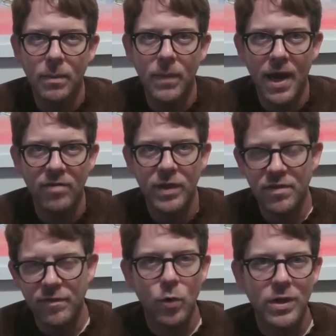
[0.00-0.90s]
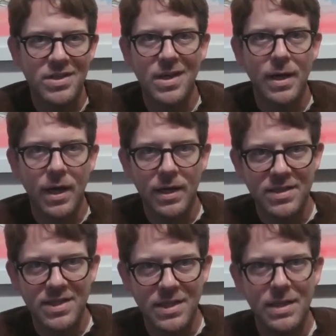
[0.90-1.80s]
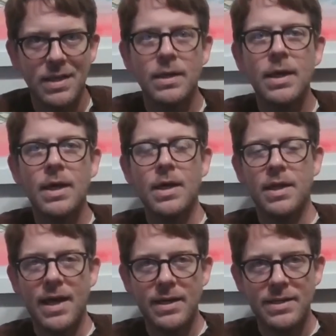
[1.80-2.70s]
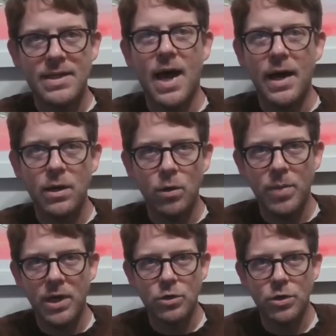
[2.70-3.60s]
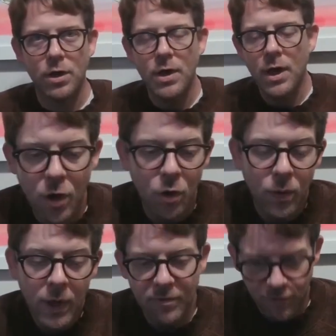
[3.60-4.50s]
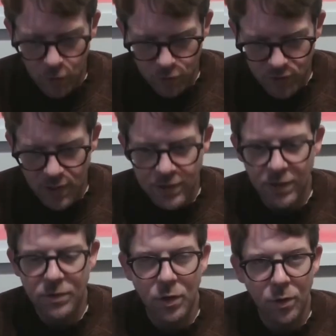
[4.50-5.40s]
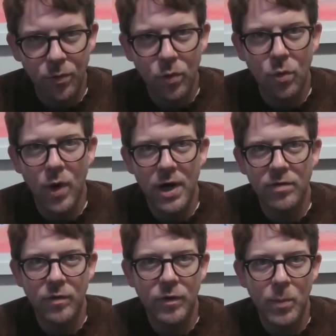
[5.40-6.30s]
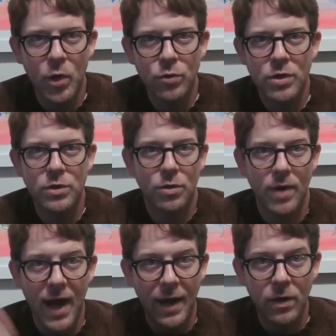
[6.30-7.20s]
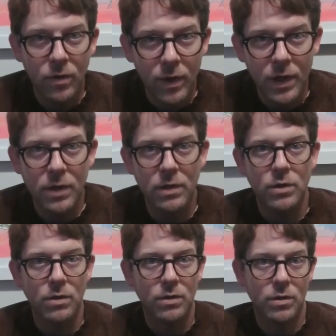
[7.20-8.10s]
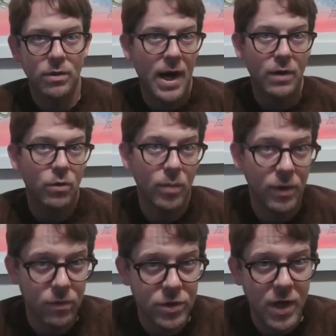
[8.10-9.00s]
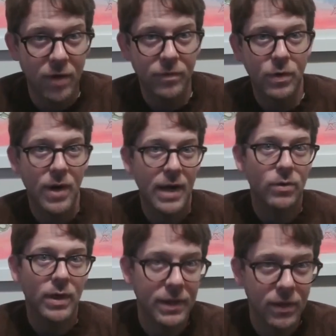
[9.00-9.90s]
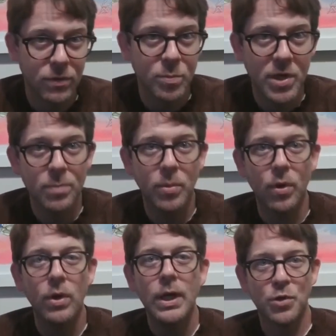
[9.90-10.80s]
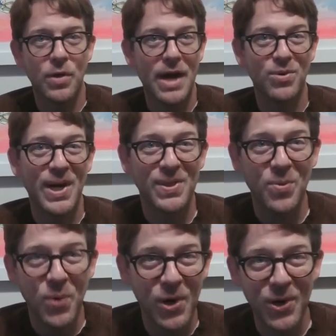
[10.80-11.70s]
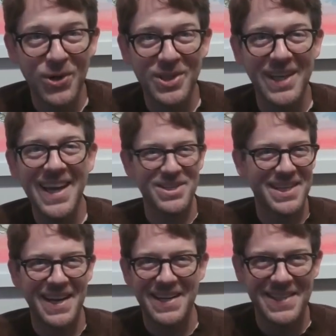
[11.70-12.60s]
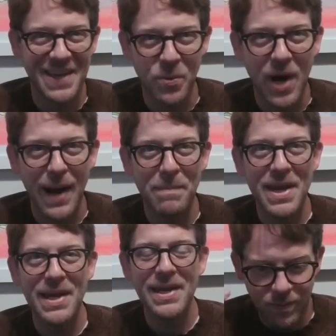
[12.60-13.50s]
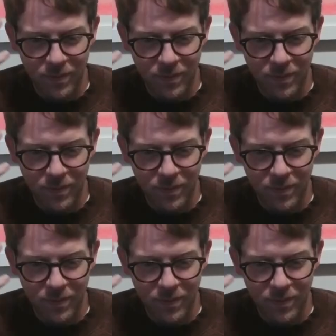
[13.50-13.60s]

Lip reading: heavily focused on kind of seeing that entire picture. So at first I did go through a wave of emotions. You're angry, you're angry with yourself, you're angry at those people, you're angry at the world, just kind of say, why me?